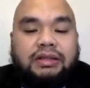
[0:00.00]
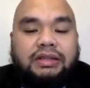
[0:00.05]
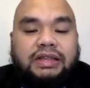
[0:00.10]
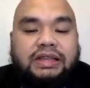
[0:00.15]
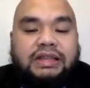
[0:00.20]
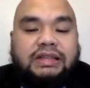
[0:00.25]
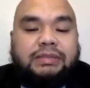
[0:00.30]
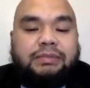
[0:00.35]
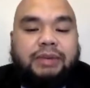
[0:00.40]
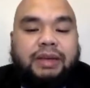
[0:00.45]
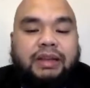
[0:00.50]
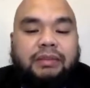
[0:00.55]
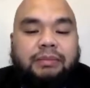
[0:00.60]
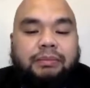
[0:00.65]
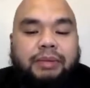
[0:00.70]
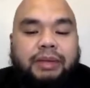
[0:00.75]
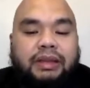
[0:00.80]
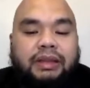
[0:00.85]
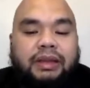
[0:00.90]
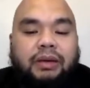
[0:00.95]
this might
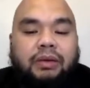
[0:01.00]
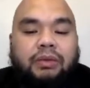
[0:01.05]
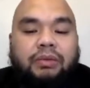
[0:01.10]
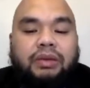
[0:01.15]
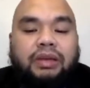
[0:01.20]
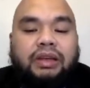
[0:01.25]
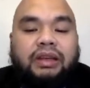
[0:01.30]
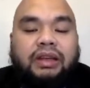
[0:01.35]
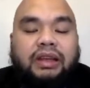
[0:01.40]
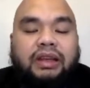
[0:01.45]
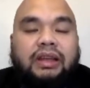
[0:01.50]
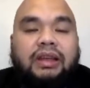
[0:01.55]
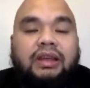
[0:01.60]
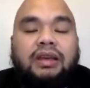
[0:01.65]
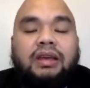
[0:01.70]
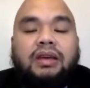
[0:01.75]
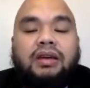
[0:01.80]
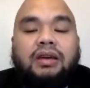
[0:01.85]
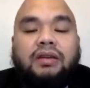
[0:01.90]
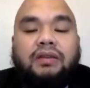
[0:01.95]
be the only key
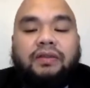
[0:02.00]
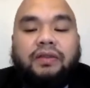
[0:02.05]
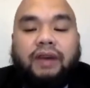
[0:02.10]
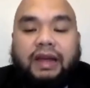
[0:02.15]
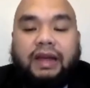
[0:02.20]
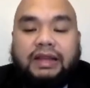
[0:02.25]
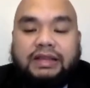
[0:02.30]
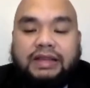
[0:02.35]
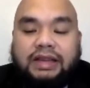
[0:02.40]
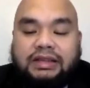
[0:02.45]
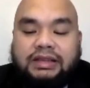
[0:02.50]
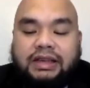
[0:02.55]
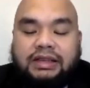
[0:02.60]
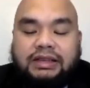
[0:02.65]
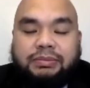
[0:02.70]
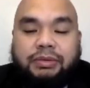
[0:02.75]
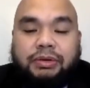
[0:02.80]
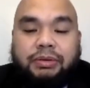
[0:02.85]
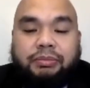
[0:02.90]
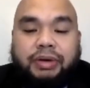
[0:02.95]
for a
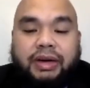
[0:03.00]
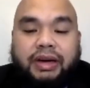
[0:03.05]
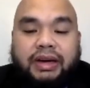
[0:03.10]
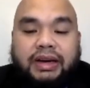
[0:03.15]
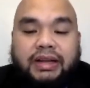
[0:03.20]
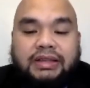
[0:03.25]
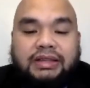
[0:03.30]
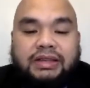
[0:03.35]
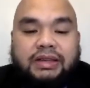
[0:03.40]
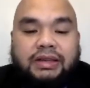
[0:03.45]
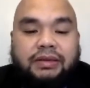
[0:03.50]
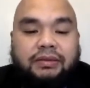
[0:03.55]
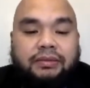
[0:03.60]
successful pregnancy.